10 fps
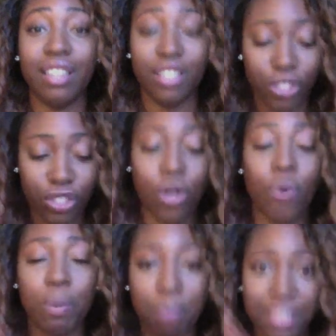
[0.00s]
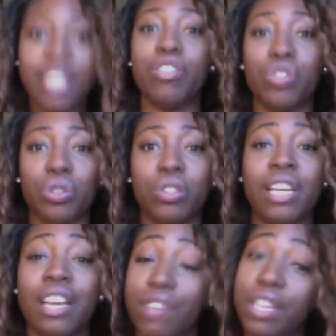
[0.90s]
Sew-in potential.
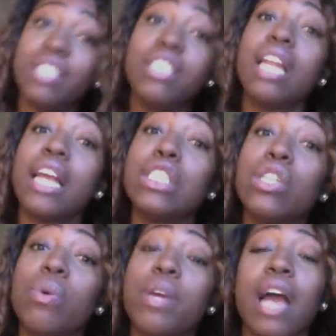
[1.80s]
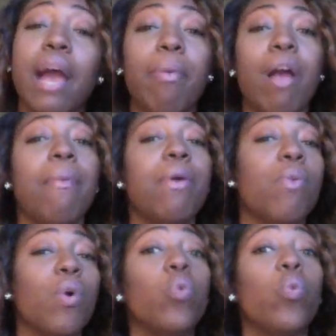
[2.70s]
If it doesn't look like a sew-in, I probably
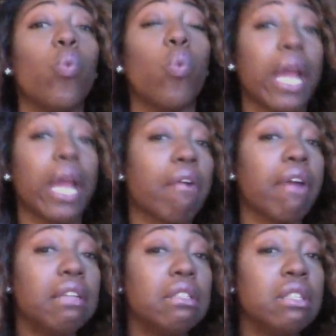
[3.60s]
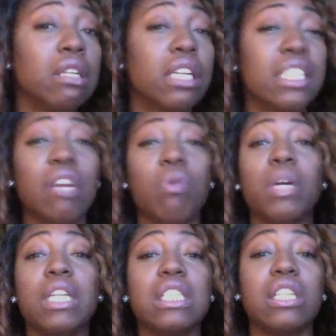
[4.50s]
won't wear it, because I don't
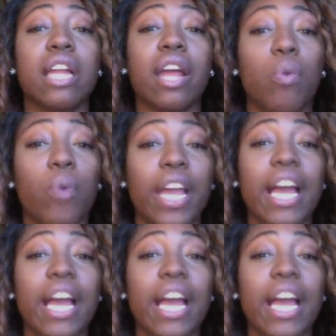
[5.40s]
want it to look like a wig.